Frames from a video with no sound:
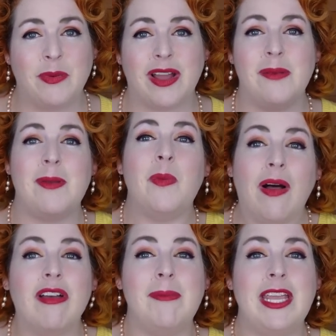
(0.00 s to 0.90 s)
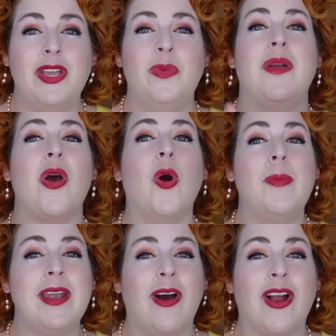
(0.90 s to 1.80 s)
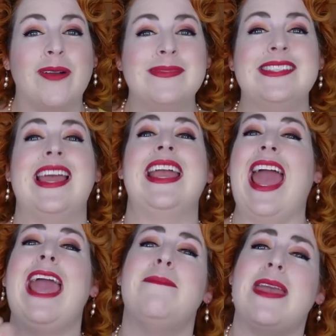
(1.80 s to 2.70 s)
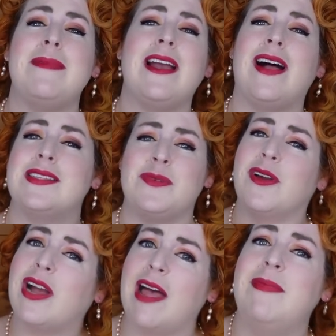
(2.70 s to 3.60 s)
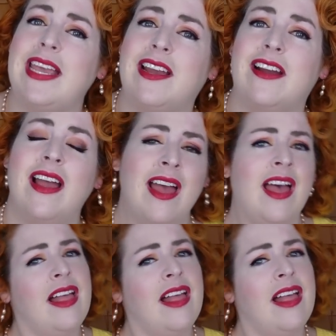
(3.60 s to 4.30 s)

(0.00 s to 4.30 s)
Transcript: we're going to be welcoming you with open arms saying, hey, baby costumer, come here.